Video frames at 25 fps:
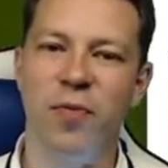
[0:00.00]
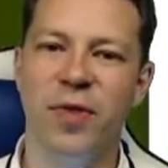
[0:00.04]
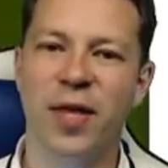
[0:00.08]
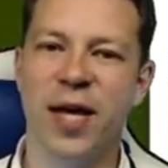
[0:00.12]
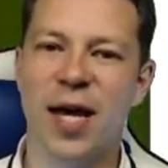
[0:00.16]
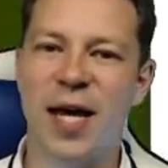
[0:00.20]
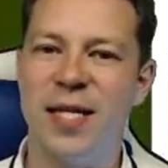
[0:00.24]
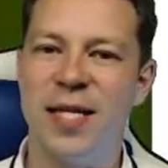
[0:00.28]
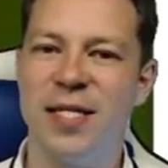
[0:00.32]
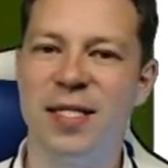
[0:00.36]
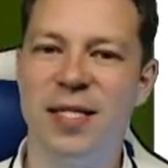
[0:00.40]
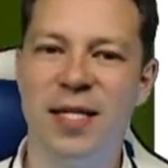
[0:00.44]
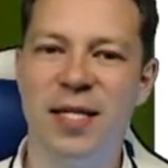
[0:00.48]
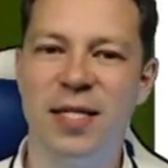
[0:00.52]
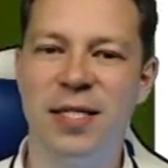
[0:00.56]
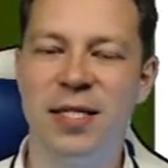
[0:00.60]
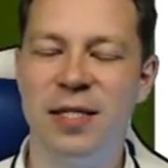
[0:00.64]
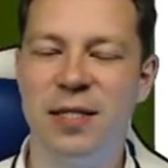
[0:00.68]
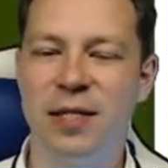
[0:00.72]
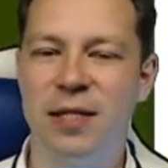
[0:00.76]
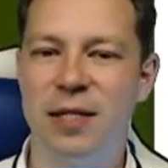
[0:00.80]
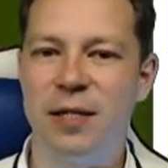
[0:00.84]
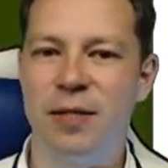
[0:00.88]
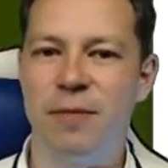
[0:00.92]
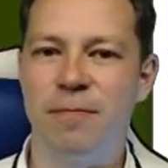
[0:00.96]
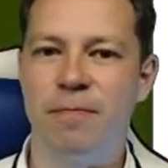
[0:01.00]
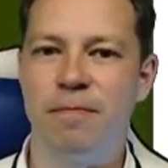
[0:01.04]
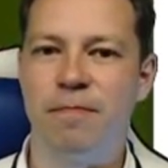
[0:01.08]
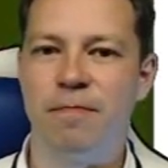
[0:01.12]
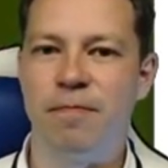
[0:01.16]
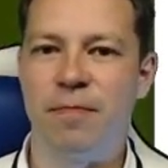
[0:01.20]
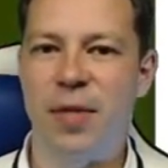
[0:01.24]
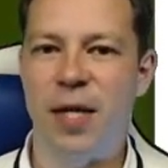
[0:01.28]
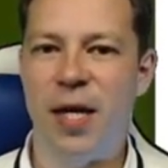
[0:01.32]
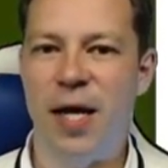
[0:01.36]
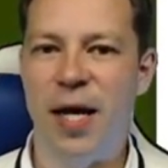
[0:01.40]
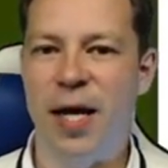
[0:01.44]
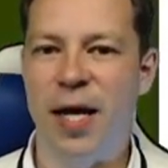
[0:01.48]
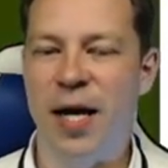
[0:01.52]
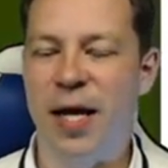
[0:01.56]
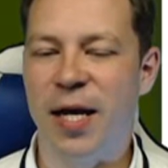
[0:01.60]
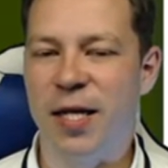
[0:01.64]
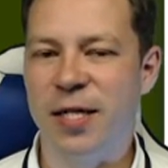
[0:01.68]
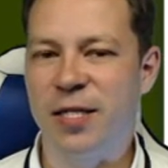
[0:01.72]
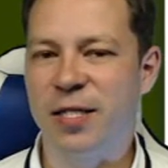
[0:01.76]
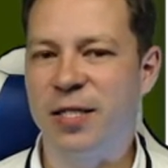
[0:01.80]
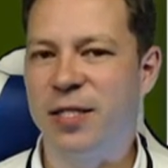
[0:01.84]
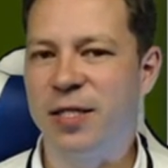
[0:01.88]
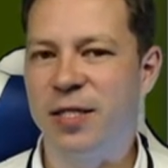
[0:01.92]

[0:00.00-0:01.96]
that's it. And